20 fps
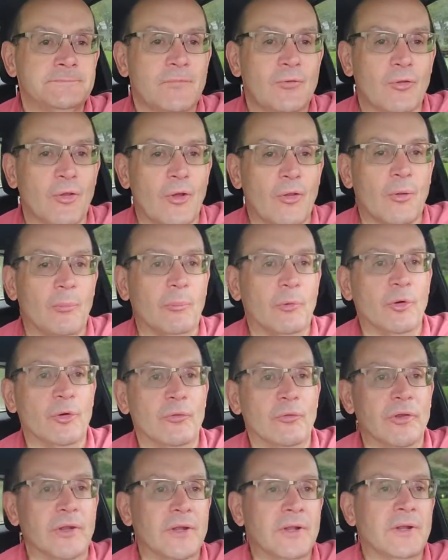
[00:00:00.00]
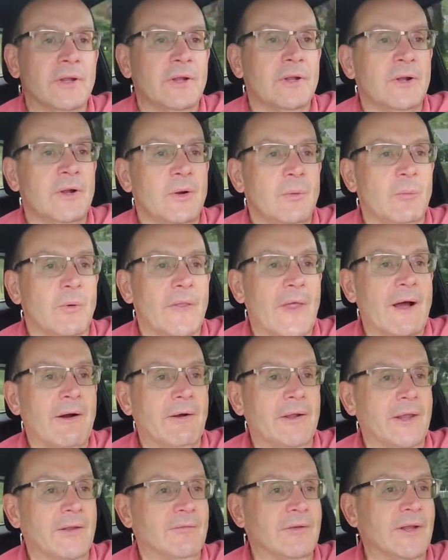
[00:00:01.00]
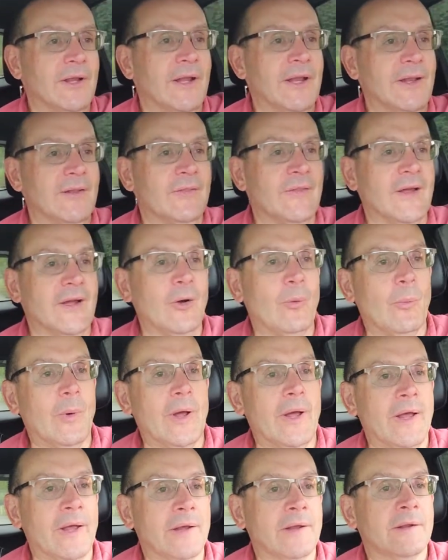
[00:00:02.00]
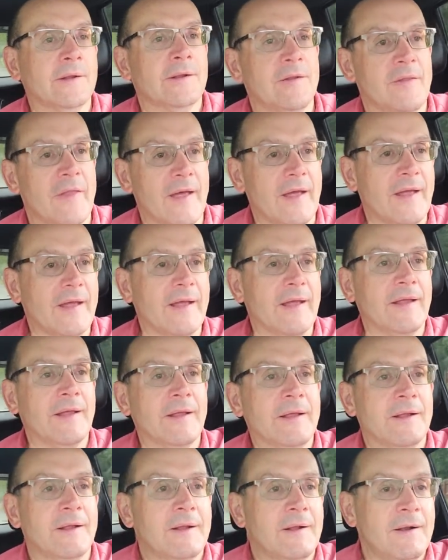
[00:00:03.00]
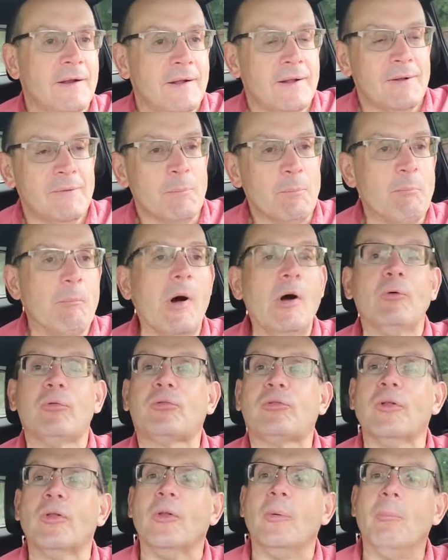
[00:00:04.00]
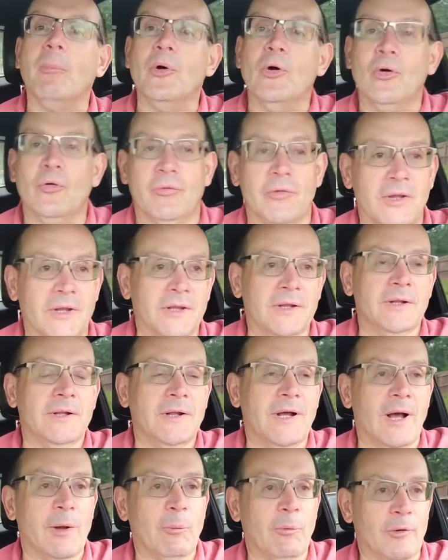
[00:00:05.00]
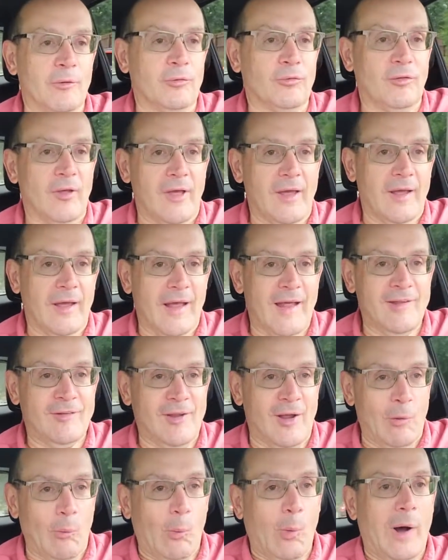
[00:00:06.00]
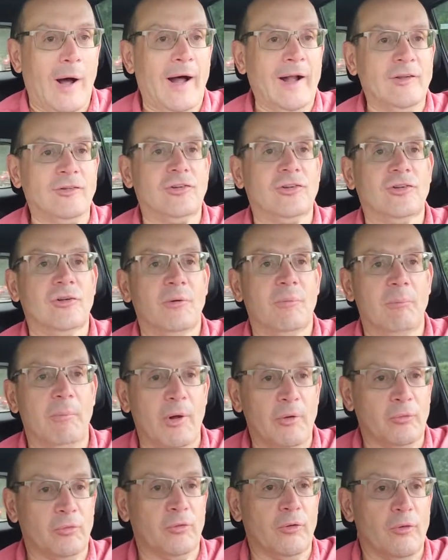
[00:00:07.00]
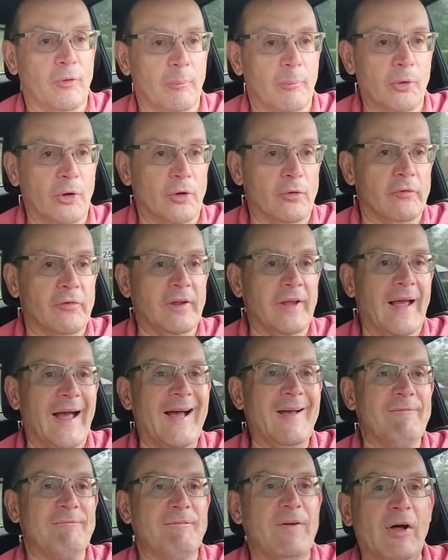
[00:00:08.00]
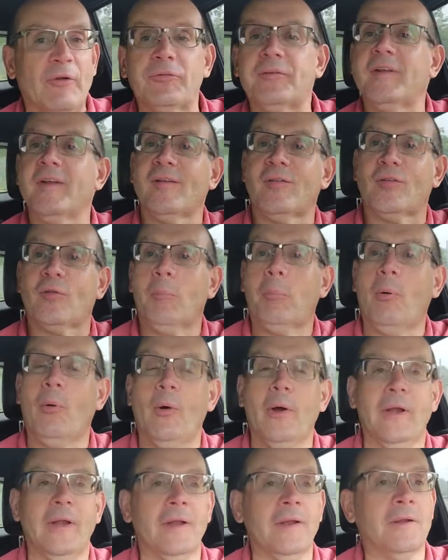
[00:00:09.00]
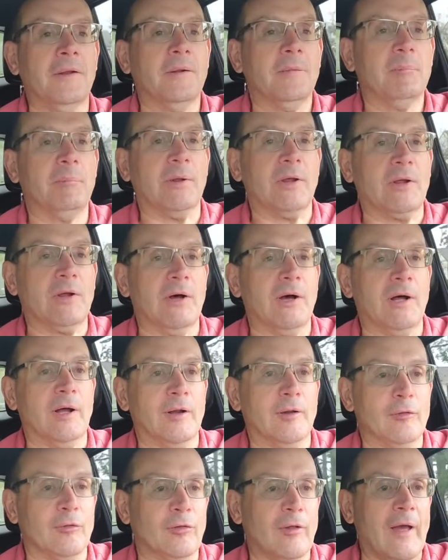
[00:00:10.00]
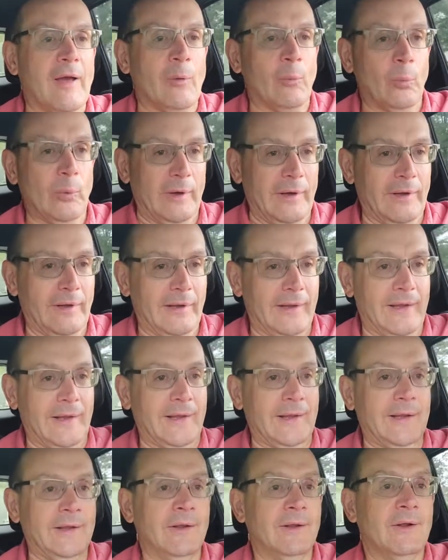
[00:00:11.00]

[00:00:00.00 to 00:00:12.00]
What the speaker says: so the movie, without giving anything away. Most of the movie, I will say, as I watched most of the movie, I felt disappointed because I really